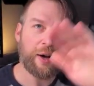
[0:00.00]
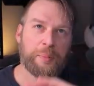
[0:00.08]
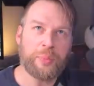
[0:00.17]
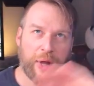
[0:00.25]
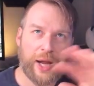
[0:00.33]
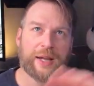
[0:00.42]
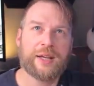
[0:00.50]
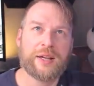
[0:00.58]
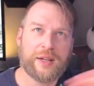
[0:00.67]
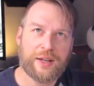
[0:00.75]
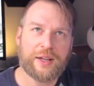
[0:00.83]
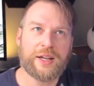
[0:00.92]
black
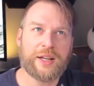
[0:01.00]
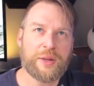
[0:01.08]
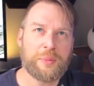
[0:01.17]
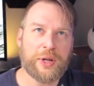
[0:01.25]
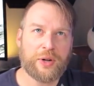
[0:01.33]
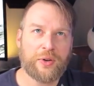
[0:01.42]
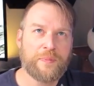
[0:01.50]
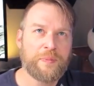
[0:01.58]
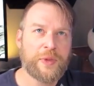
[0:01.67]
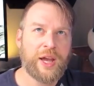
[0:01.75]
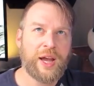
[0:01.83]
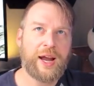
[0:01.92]
in the middle,
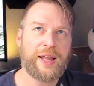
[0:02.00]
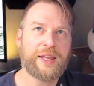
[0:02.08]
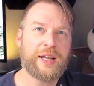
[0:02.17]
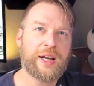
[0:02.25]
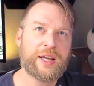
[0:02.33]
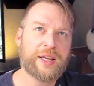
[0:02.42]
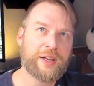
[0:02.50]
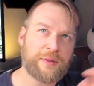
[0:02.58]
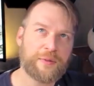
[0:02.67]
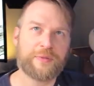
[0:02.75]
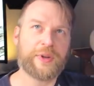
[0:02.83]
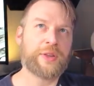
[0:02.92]
and then I
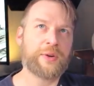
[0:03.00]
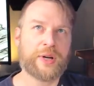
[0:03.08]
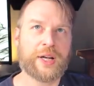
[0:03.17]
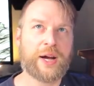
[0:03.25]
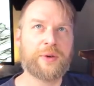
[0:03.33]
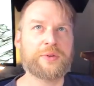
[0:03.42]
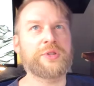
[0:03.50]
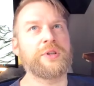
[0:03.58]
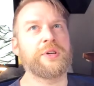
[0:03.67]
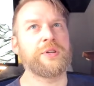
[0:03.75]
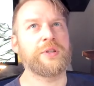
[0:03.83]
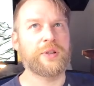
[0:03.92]
can feather it out
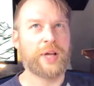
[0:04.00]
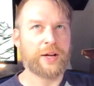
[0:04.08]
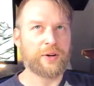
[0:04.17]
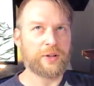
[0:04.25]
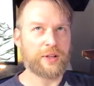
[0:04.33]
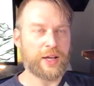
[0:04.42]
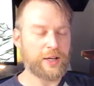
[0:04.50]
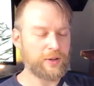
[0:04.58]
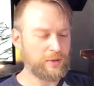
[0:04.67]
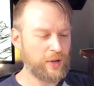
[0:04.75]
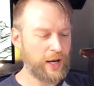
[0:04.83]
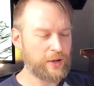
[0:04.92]
to lighter and
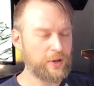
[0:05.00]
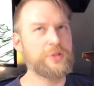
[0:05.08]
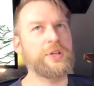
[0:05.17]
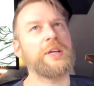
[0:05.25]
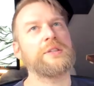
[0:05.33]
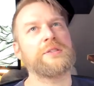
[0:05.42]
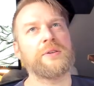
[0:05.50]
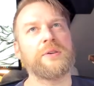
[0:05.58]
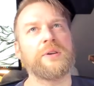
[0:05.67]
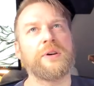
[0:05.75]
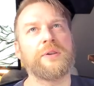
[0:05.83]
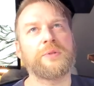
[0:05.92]
lighter shades
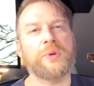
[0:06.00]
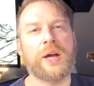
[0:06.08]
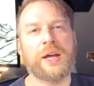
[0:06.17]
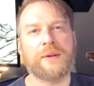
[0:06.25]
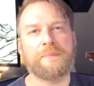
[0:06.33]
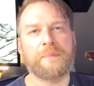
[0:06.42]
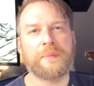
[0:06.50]
of gray.